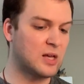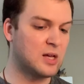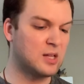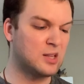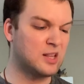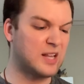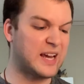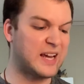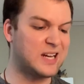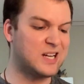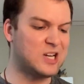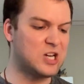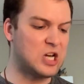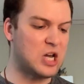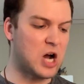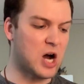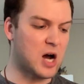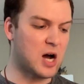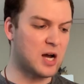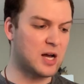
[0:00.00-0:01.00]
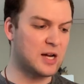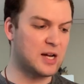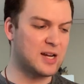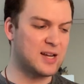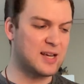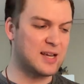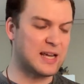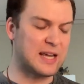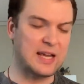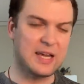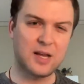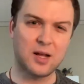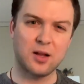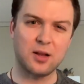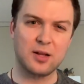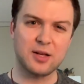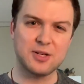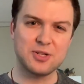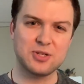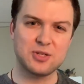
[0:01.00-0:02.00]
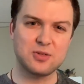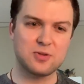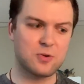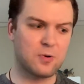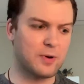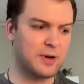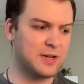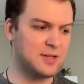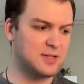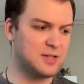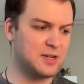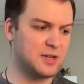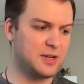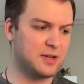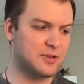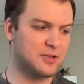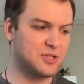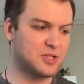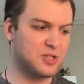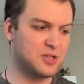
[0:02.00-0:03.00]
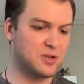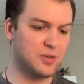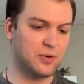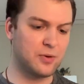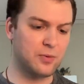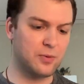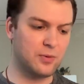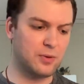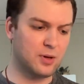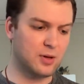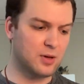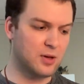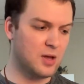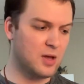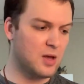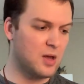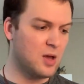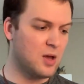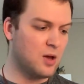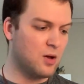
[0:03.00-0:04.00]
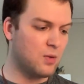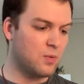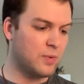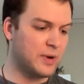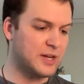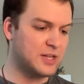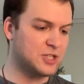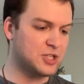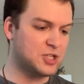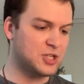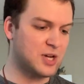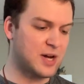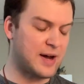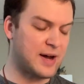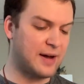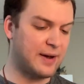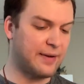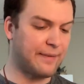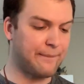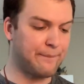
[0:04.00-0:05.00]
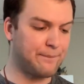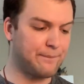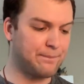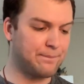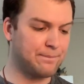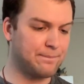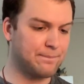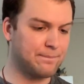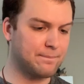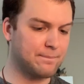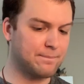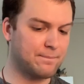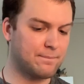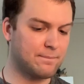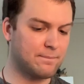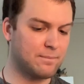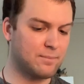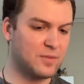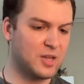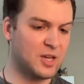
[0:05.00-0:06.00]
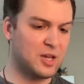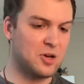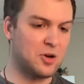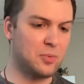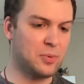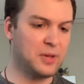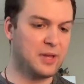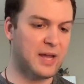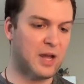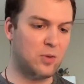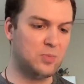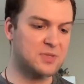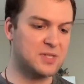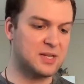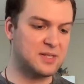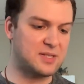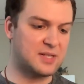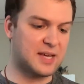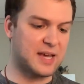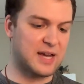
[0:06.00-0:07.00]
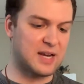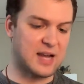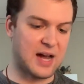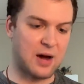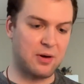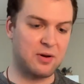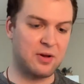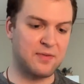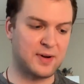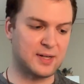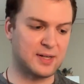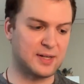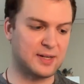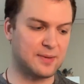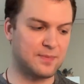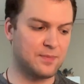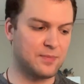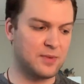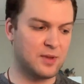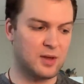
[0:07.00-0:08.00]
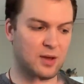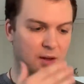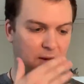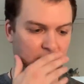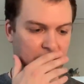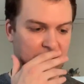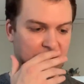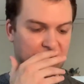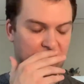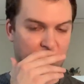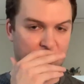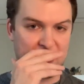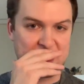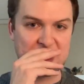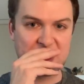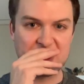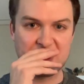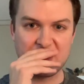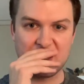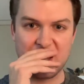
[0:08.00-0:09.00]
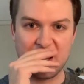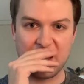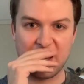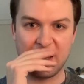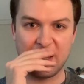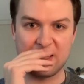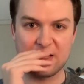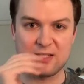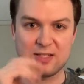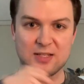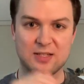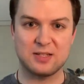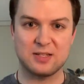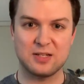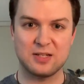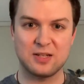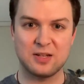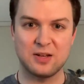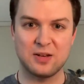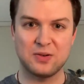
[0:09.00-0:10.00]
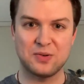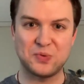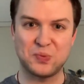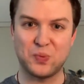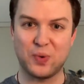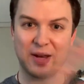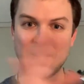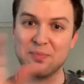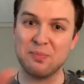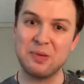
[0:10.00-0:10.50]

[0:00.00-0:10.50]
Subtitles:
like non-English stories in here too, which, you know, really helps us get out of our kind of westernized white